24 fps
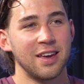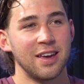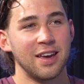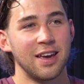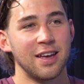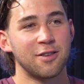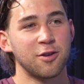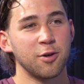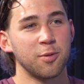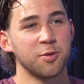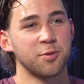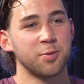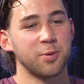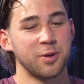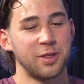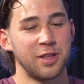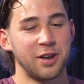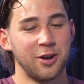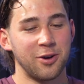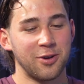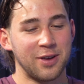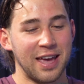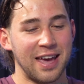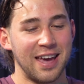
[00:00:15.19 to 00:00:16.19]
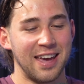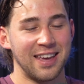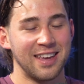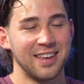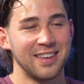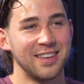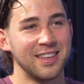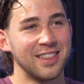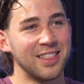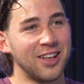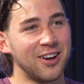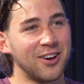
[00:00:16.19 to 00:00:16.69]
it's so much more than, okay,
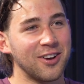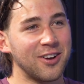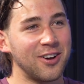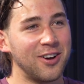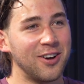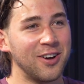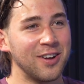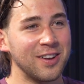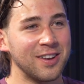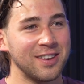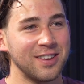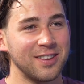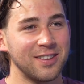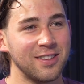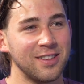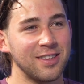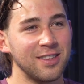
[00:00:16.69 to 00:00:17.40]
you log on,